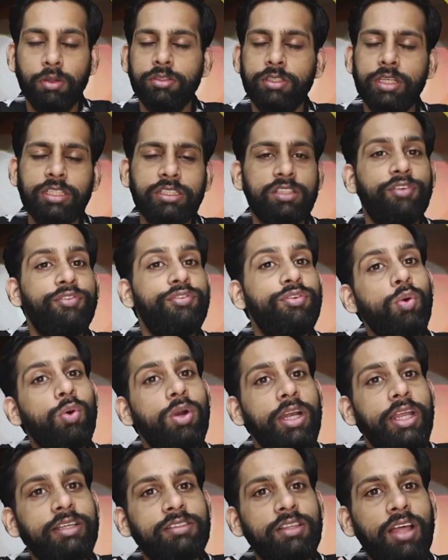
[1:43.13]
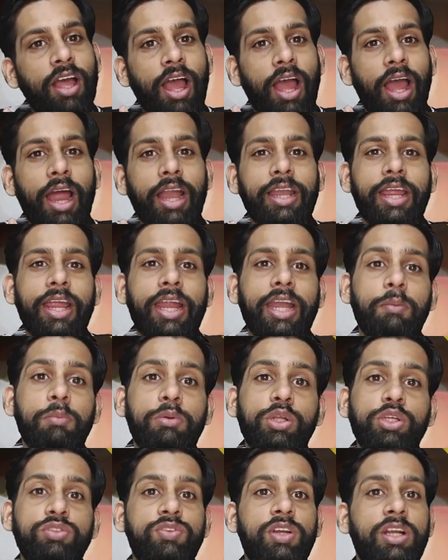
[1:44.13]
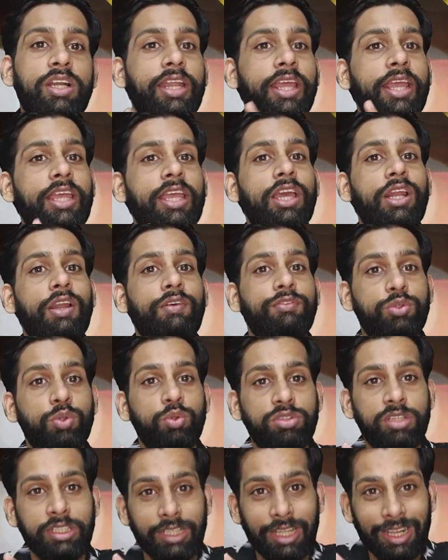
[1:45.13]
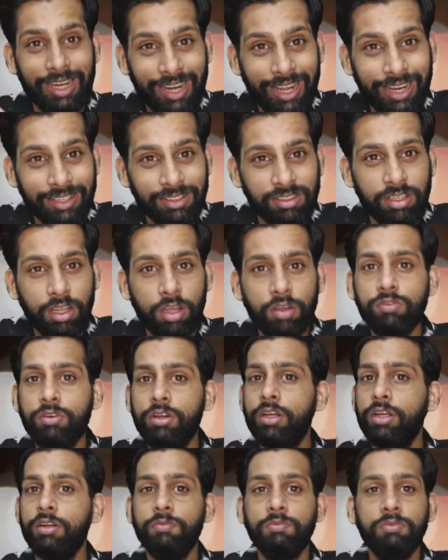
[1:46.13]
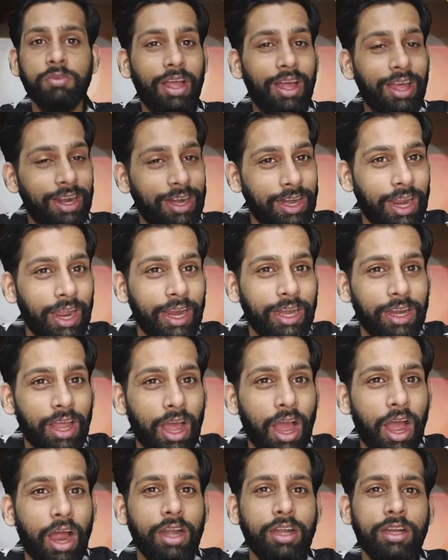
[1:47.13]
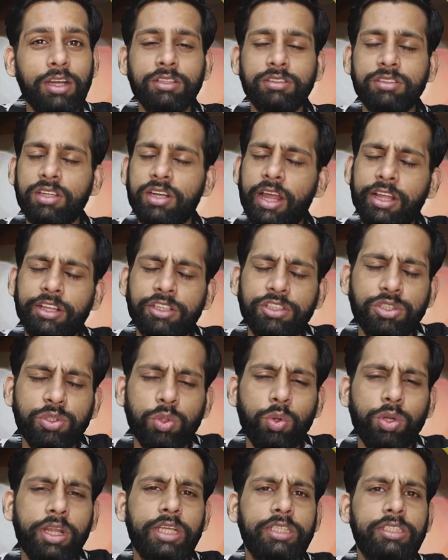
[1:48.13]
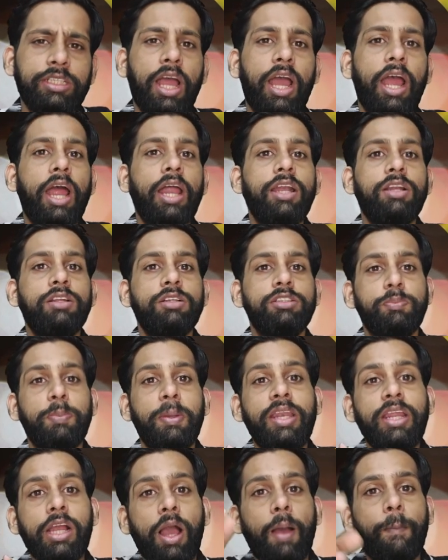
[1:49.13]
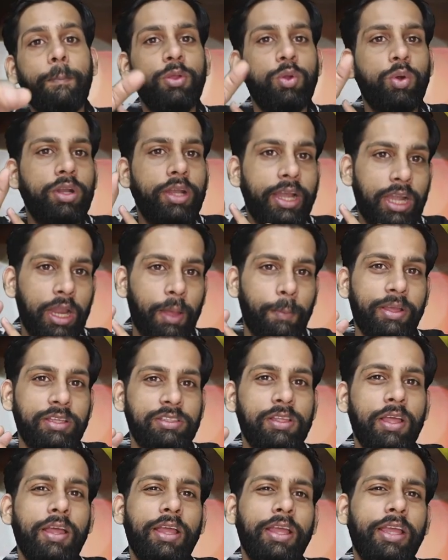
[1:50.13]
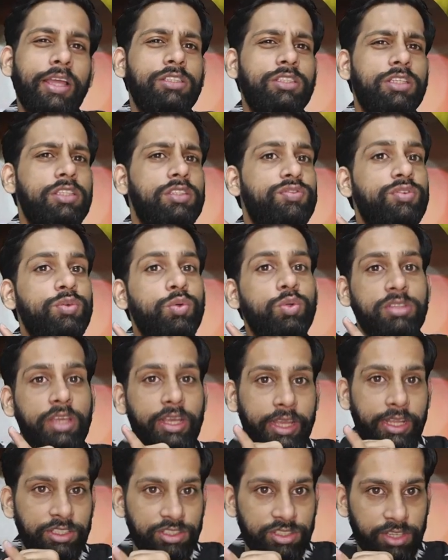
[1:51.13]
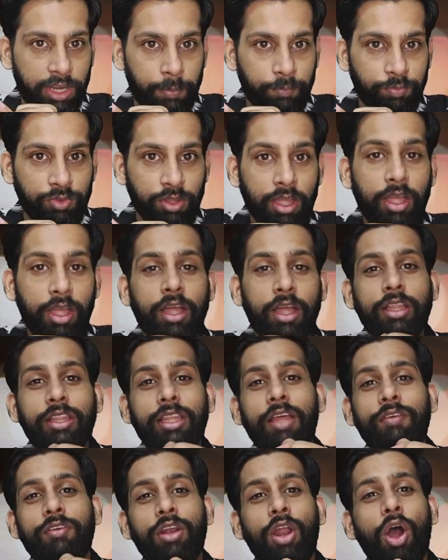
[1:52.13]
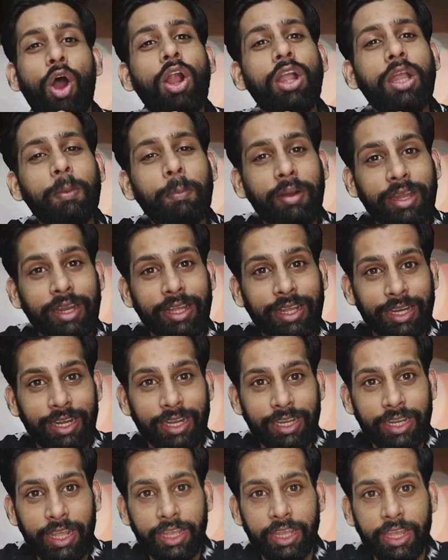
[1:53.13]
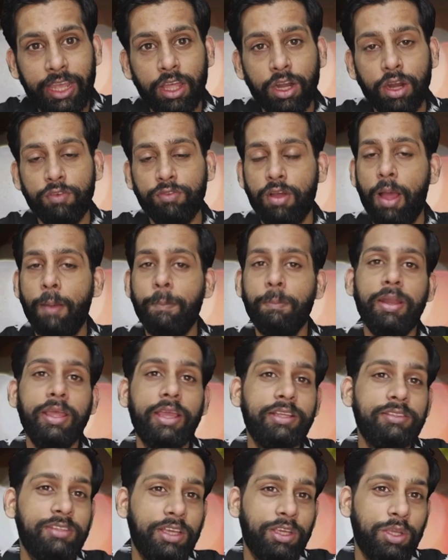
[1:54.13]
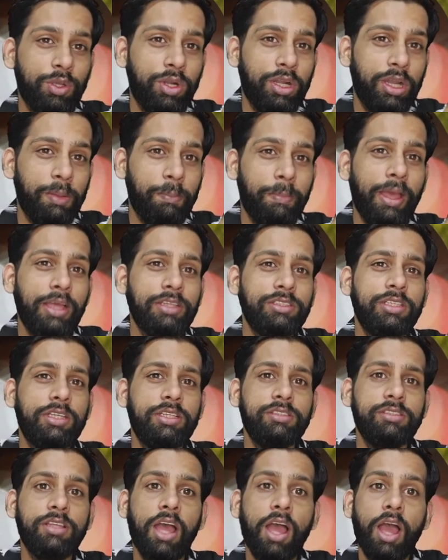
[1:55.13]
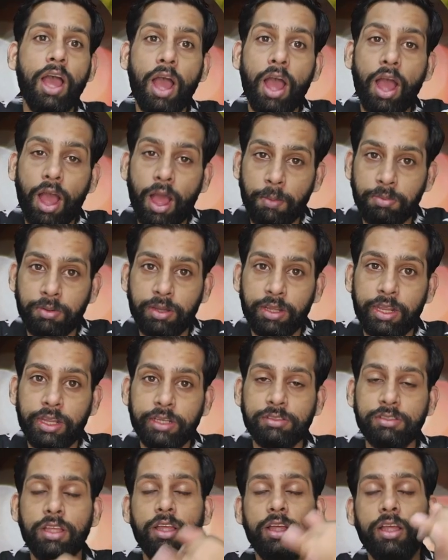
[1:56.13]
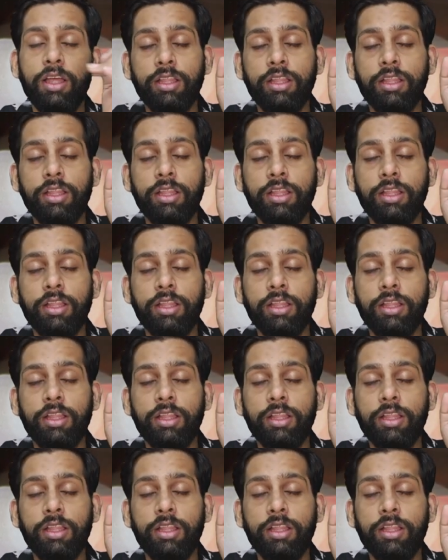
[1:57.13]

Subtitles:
Just a few clicks and AWS will take care of choosing the right server, right hard disk, right storage and spinning up your database in just few seconds time. They will automatically take care of applying security patches, upgrades.